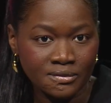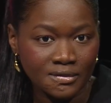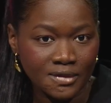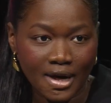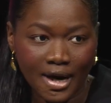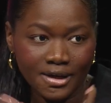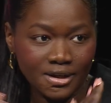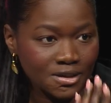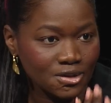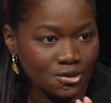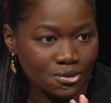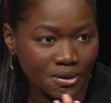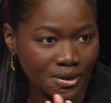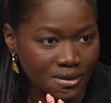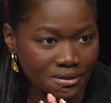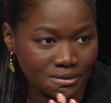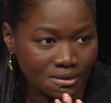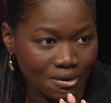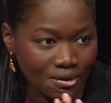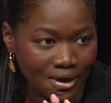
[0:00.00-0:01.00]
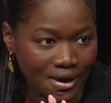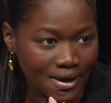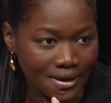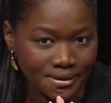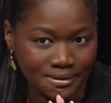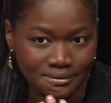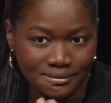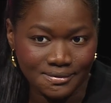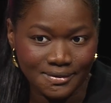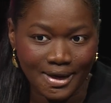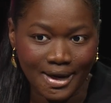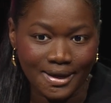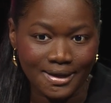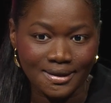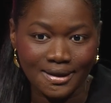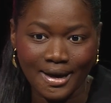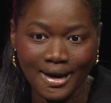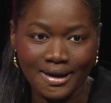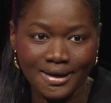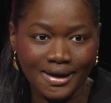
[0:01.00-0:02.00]
I just do it online.
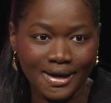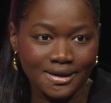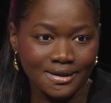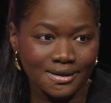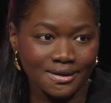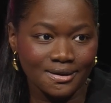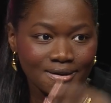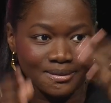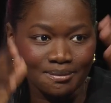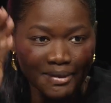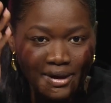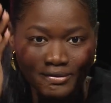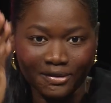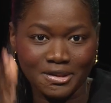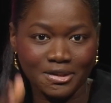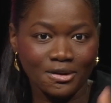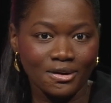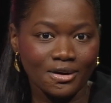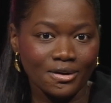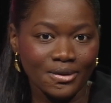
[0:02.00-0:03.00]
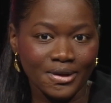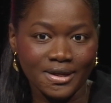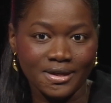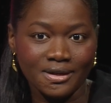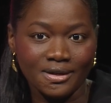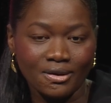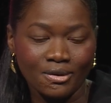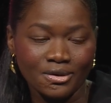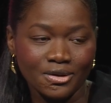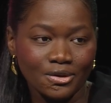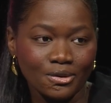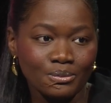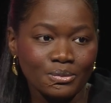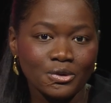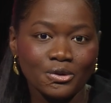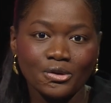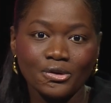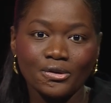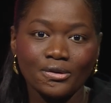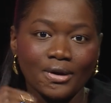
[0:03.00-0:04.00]
I'll get the avatar created on the
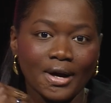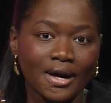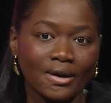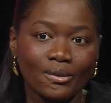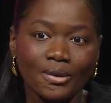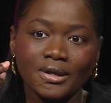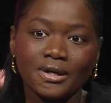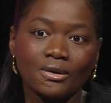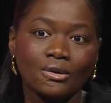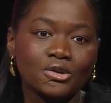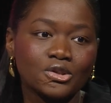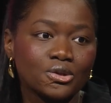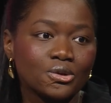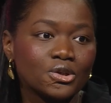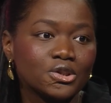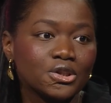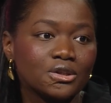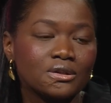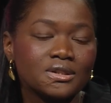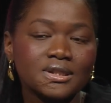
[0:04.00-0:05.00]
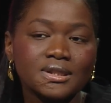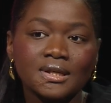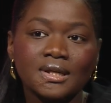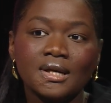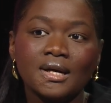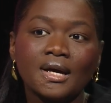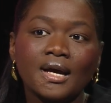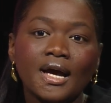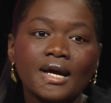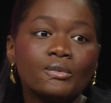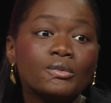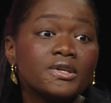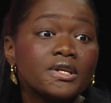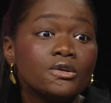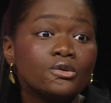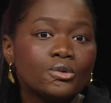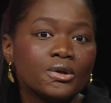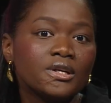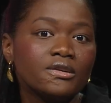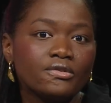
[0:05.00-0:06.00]
computer, I'll run it on socials, and
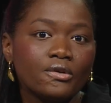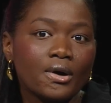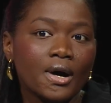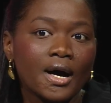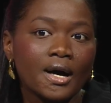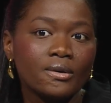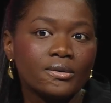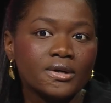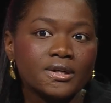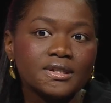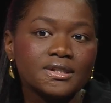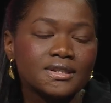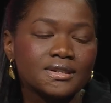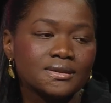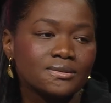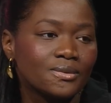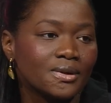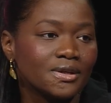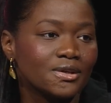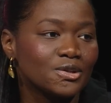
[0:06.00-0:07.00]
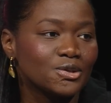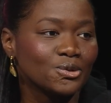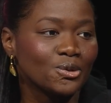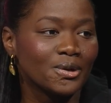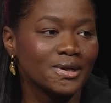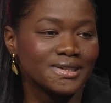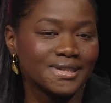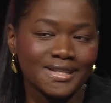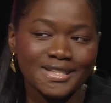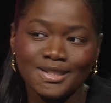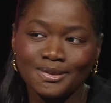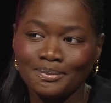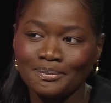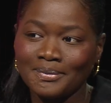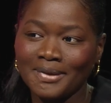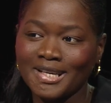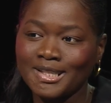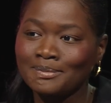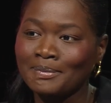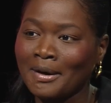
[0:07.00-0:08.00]
within 24 hours, when the stories
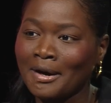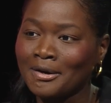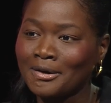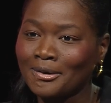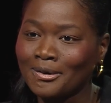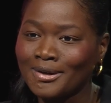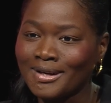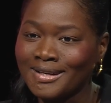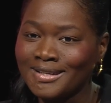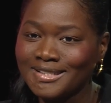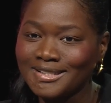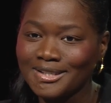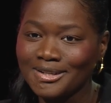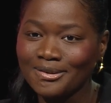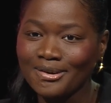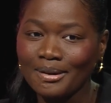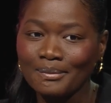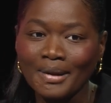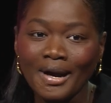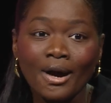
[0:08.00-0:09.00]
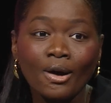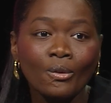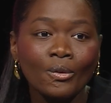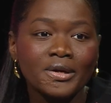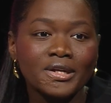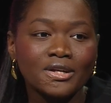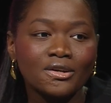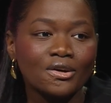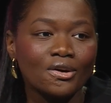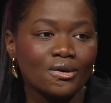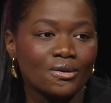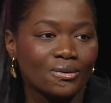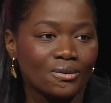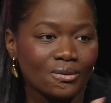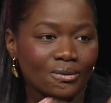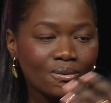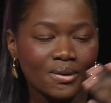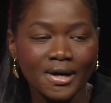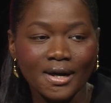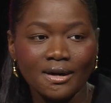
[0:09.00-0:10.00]
expire on Instagram, I already know
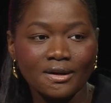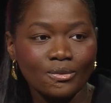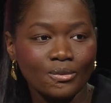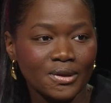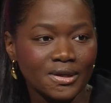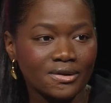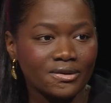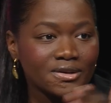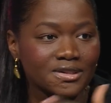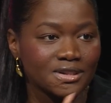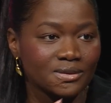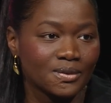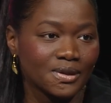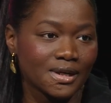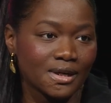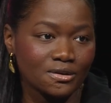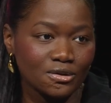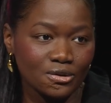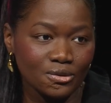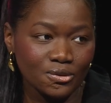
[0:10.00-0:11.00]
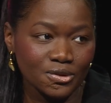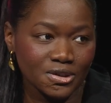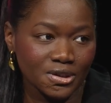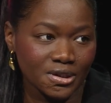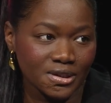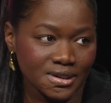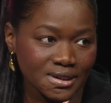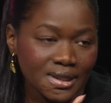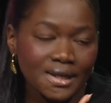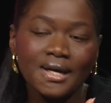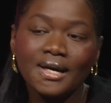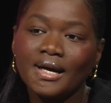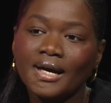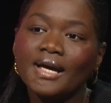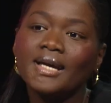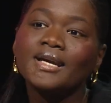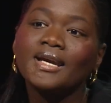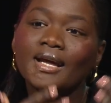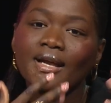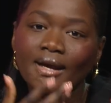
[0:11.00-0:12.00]
what are the winners and what are the losers.
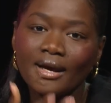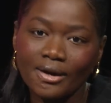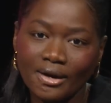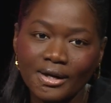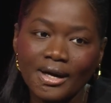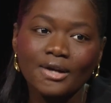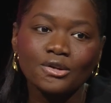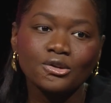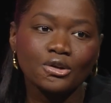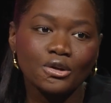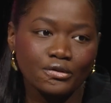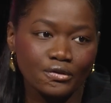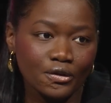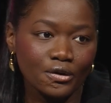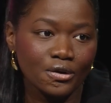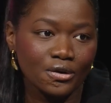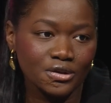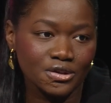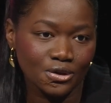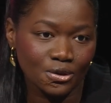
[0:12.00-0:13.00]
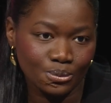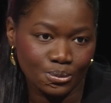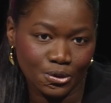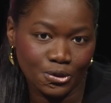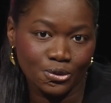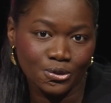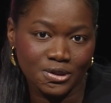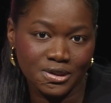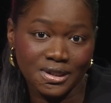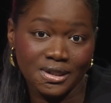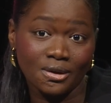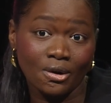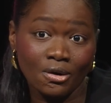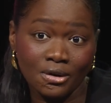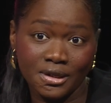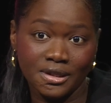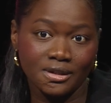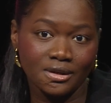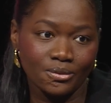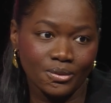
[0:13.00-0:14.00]
And then I can actually focus on producing
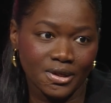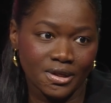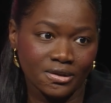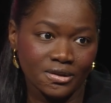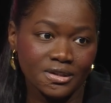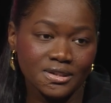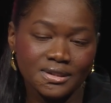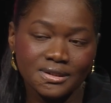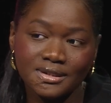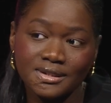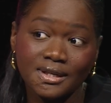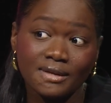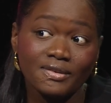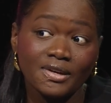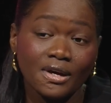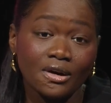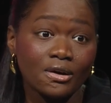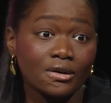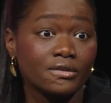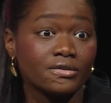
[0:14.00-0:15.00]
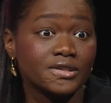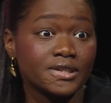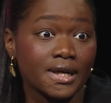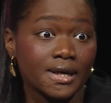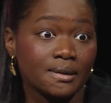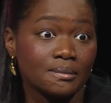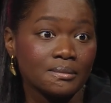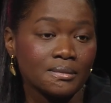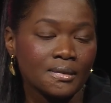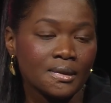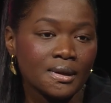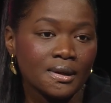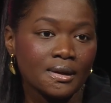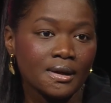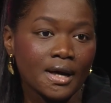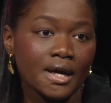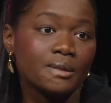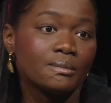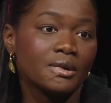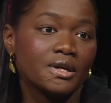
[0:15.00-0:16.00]
only the winners, saving a lot of time
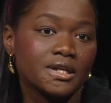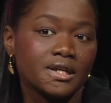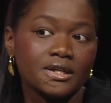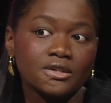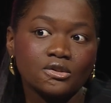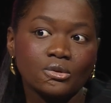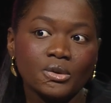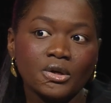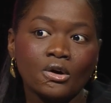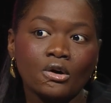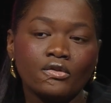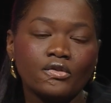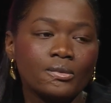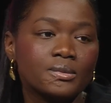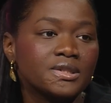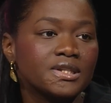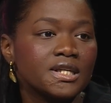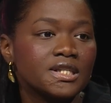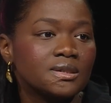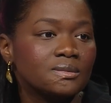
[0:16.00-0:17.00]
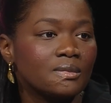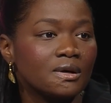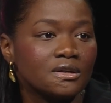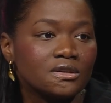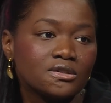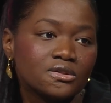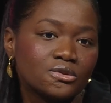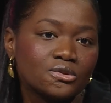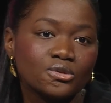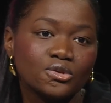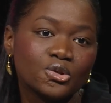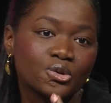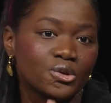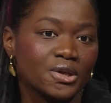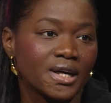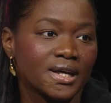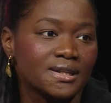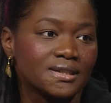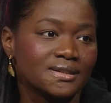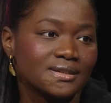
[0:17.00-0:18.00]
and money. So we go from 6 months to 2
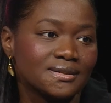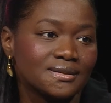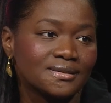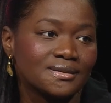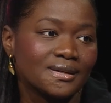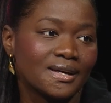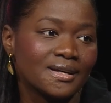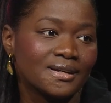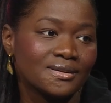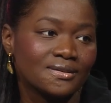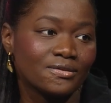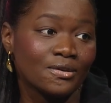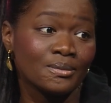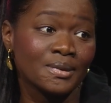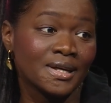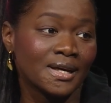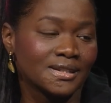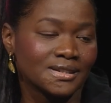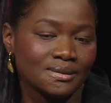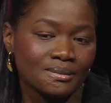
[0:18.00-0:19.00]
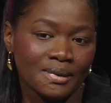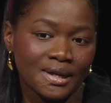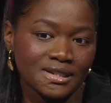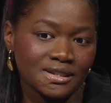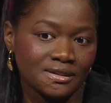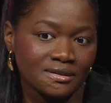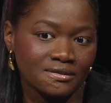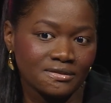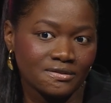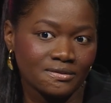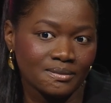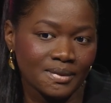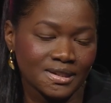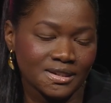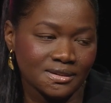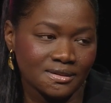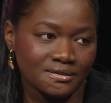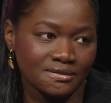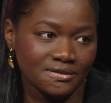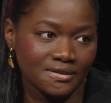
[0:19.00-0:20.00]
days. And for me, that's a massive,
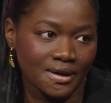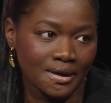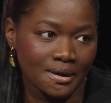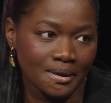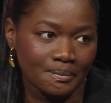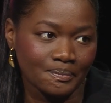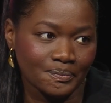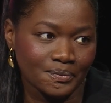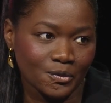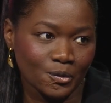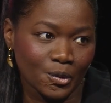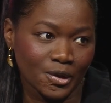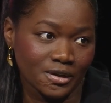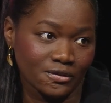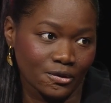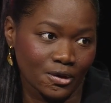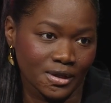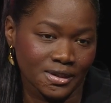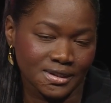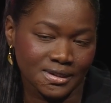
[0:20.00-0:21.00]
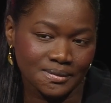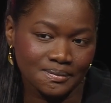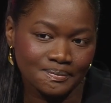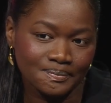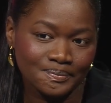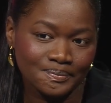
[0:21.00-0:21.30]
massive win for us.